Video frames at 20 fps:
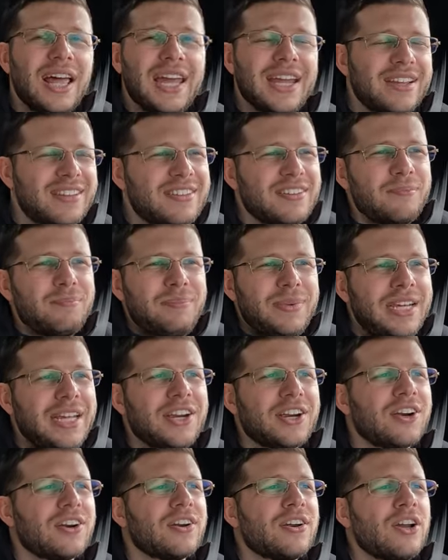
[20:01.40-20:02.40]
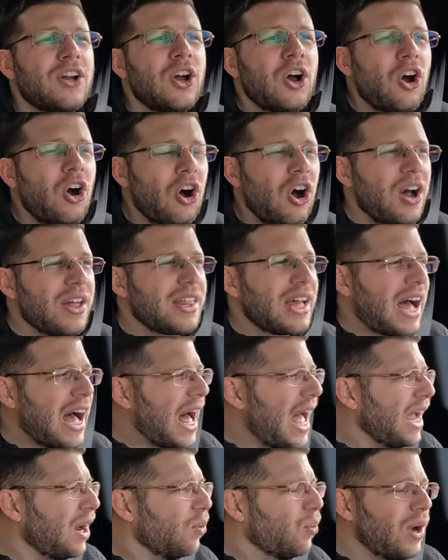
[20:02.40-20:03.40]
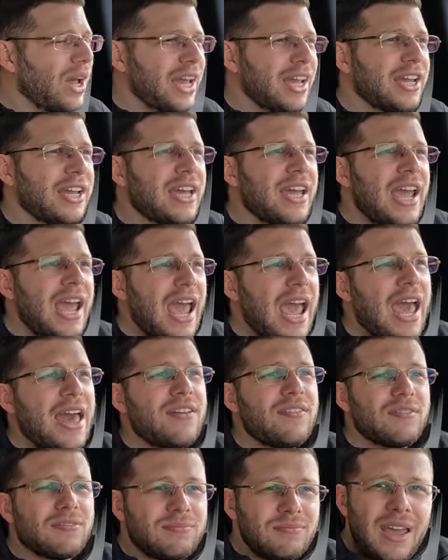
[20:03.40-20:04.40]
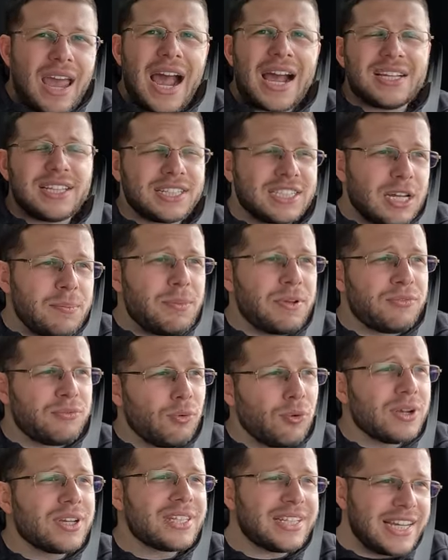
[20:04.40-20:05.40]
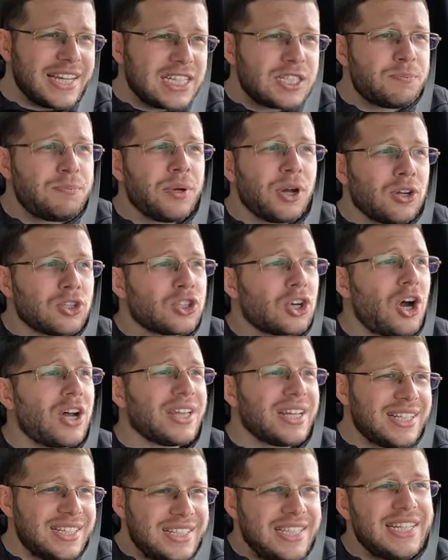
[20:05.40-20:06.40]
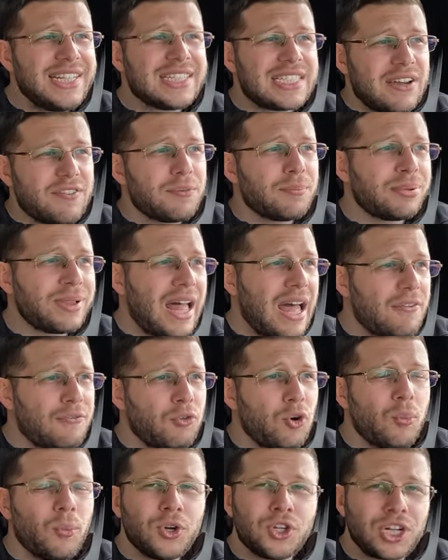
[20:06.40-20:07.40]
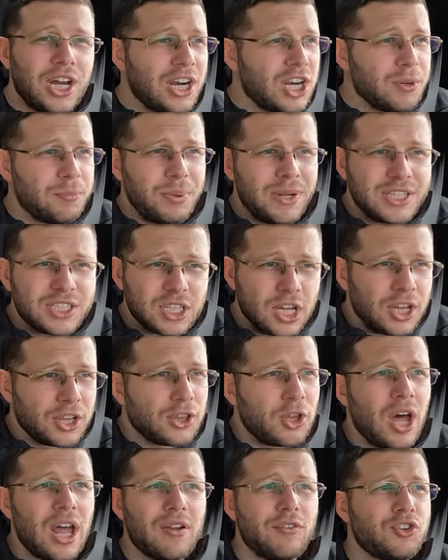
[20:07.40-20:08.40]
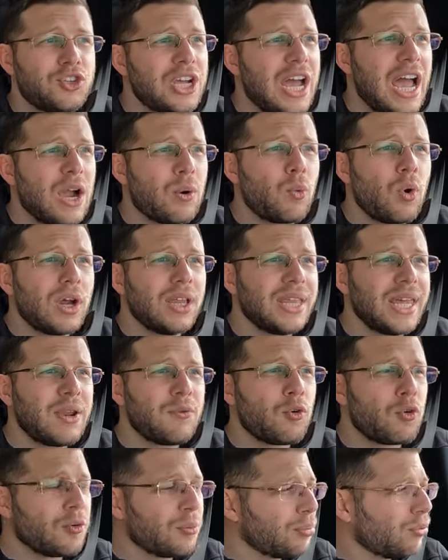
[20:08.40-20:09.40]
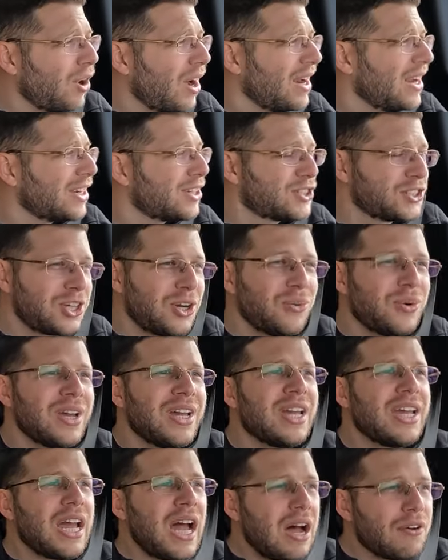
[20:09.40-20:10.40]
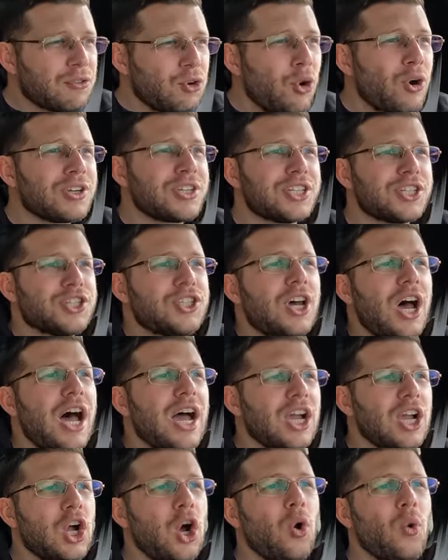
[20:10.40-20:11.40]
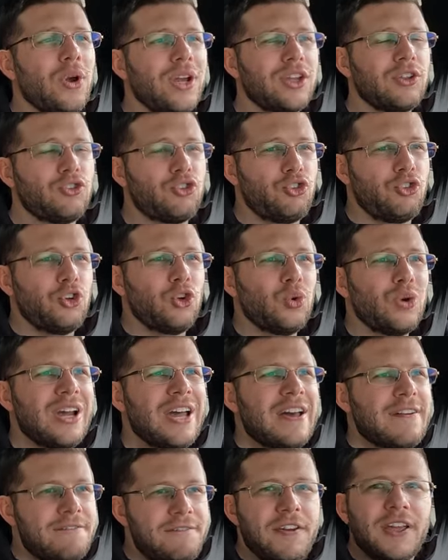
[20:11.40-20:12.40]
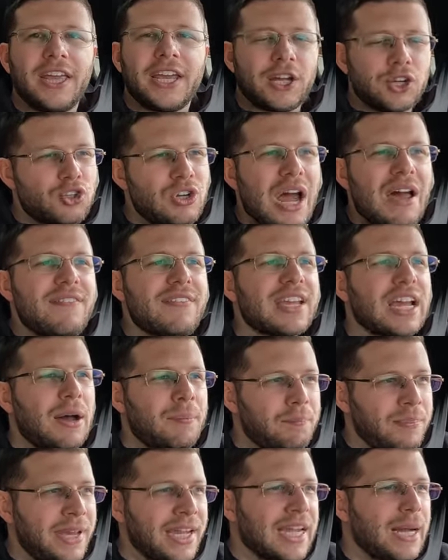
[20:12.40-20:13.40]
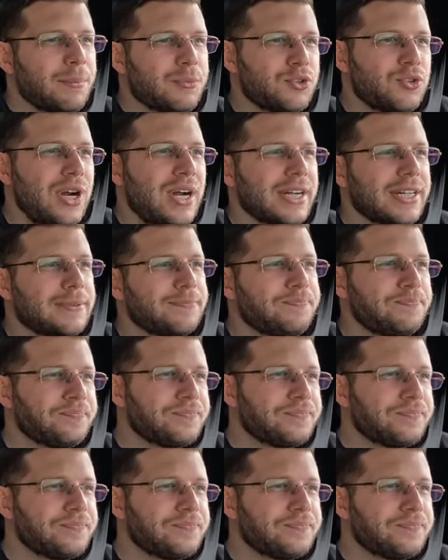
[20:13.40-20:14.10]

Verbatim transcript: like demeanor on the highway. And as I said before, it is built on the D7 platform, which underpins a lot of Jaguar Land Rover products. So, of course, it's not going to feel like you're driving a pickup truck,